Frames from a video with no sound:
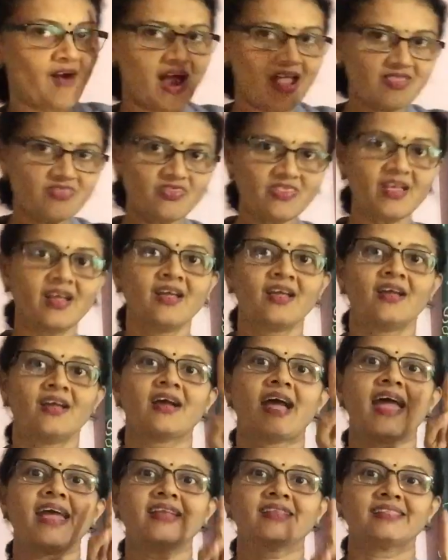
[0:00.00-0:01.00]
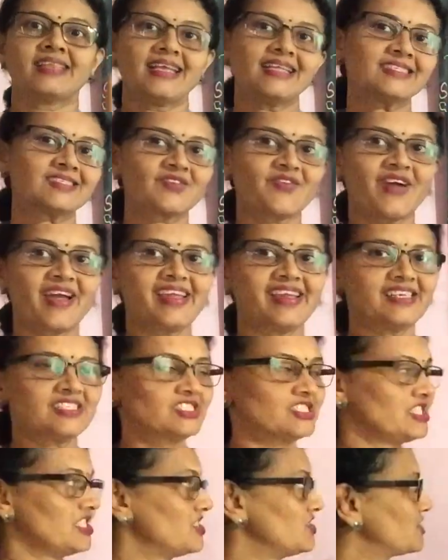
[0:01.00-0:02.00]
won and that's why
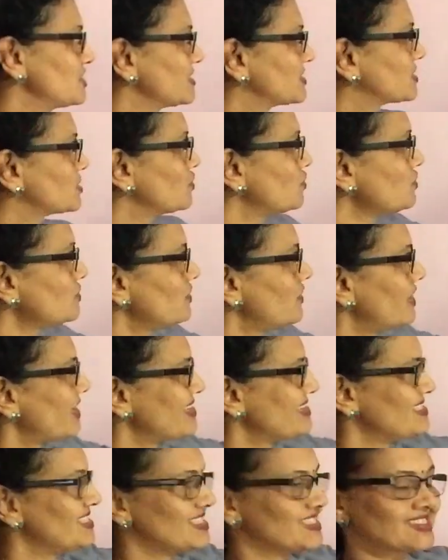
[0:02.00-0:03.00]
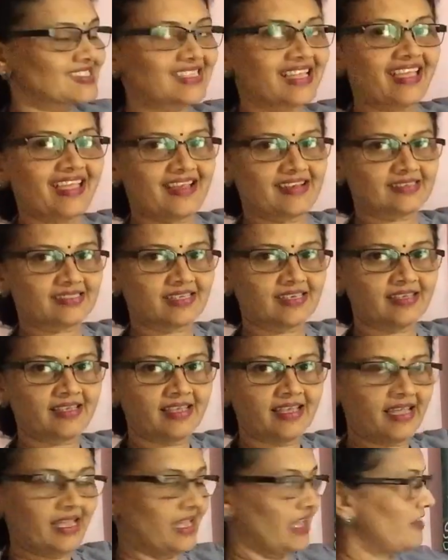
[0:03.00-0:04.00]
it changes to is kicked.
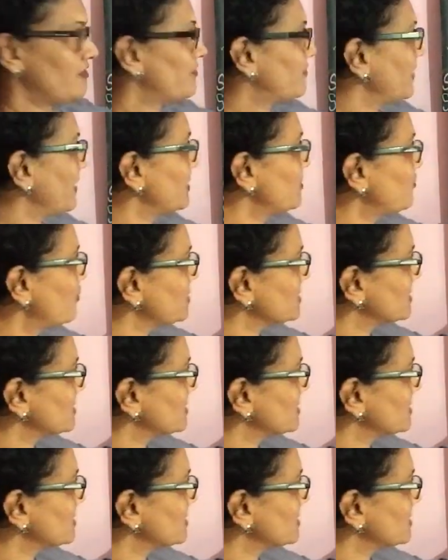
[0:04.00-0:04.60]
If it